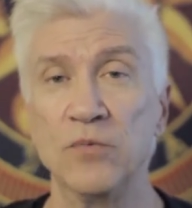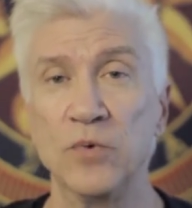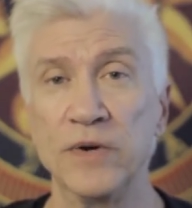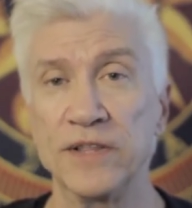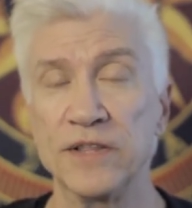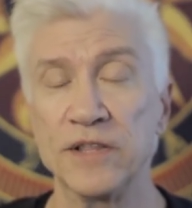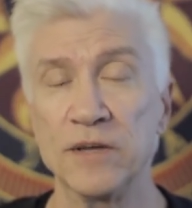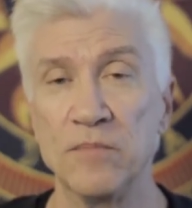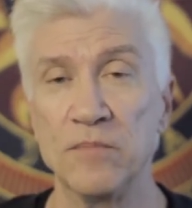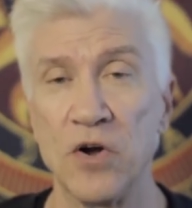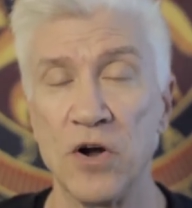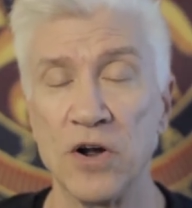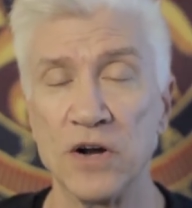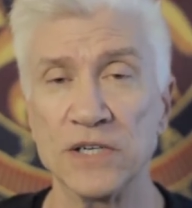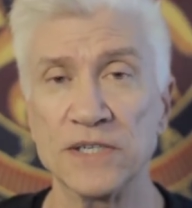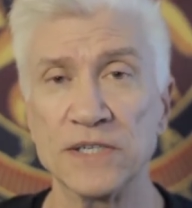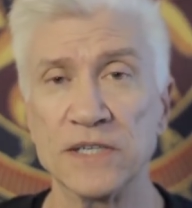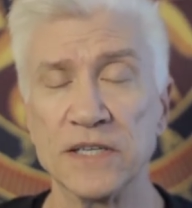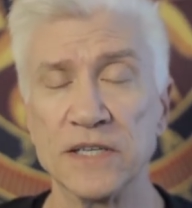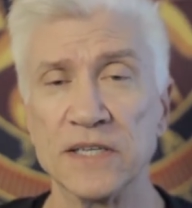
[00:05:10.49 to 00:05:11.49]
with the
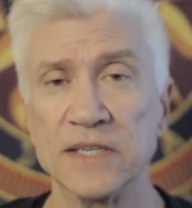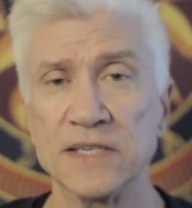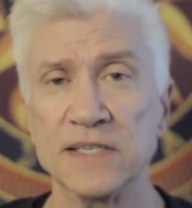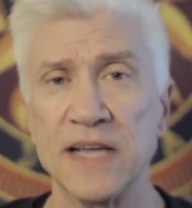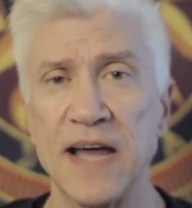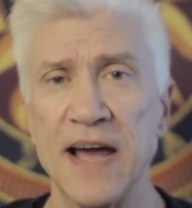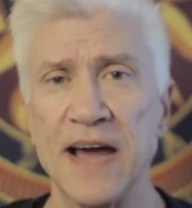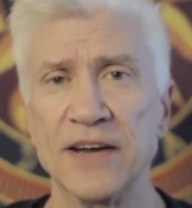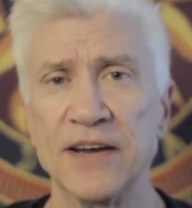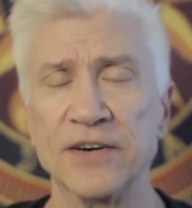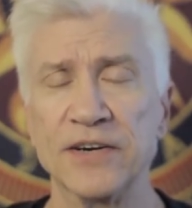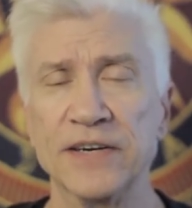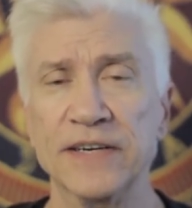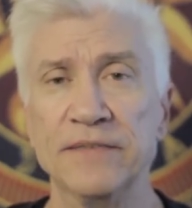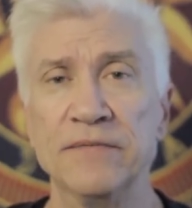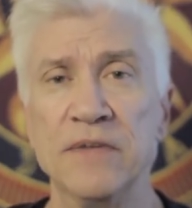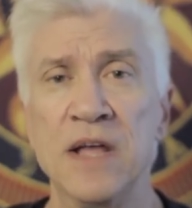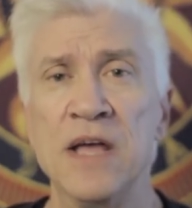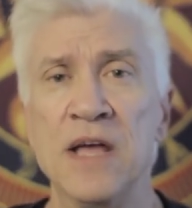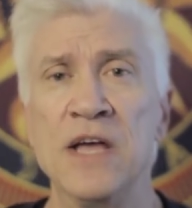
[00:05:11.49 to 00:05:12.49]
Mars to the
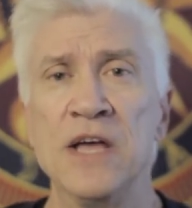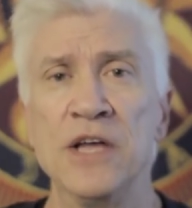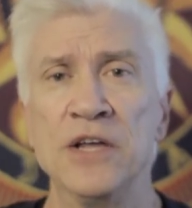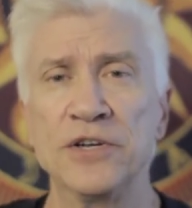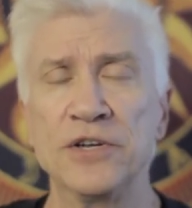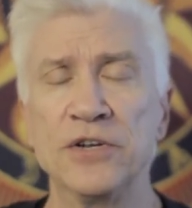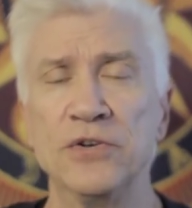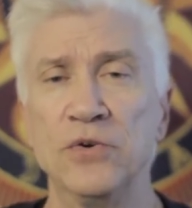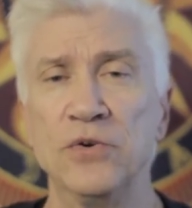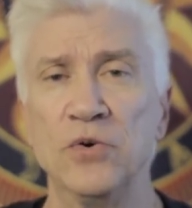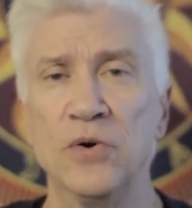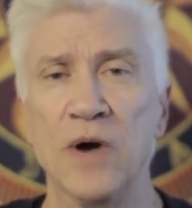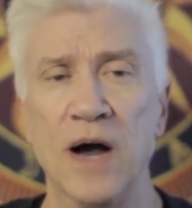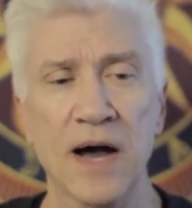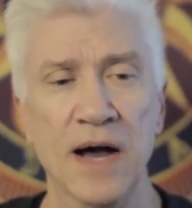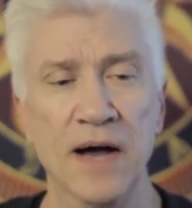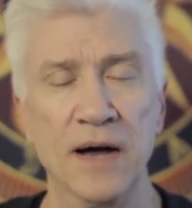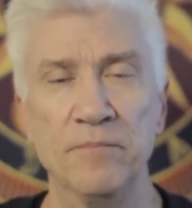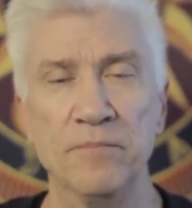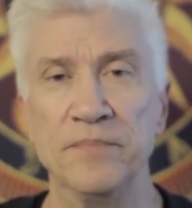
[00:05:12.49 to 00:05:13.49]
Saturn
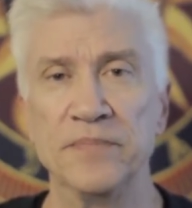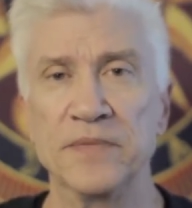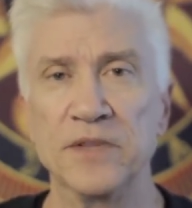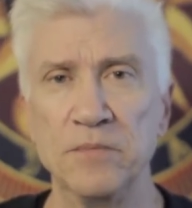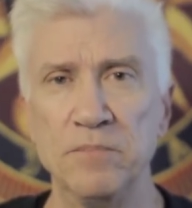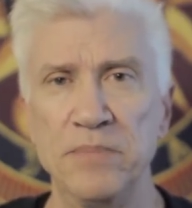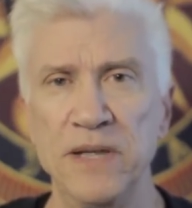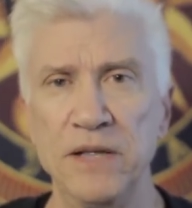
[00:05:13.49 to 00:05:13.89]
to